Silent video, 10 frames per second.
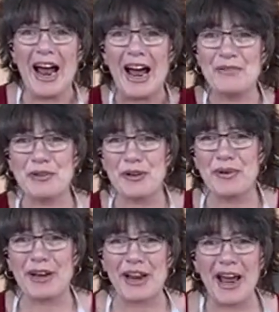I'm
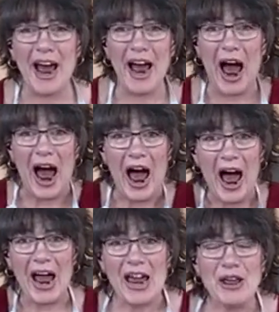doing it.
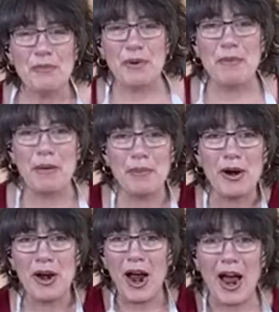
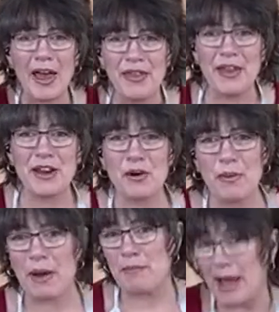Remember, I think you're
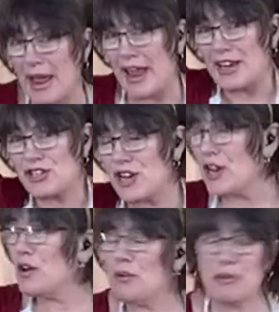around my age.
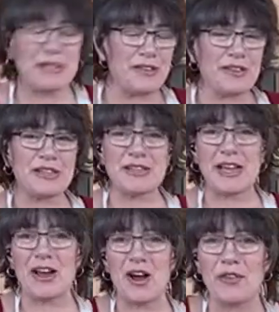Wasn't this
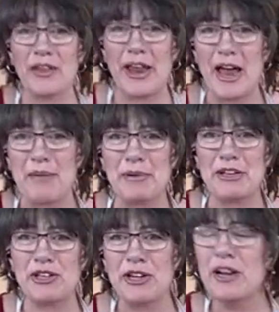like called the
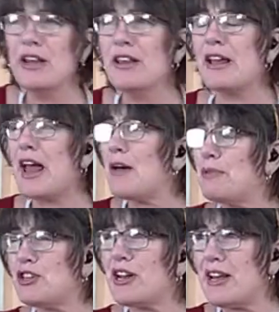Cabbage
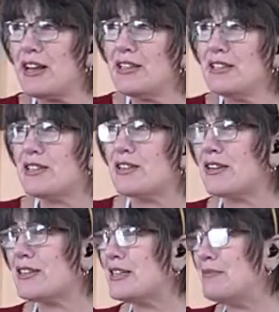Kids,
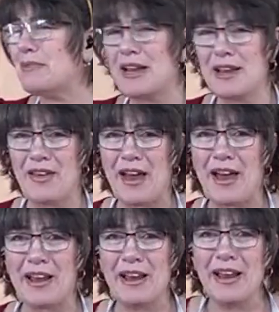or something like
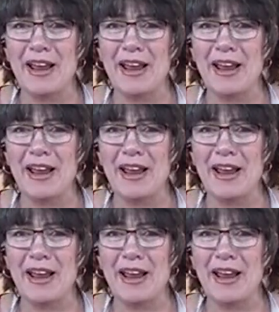that?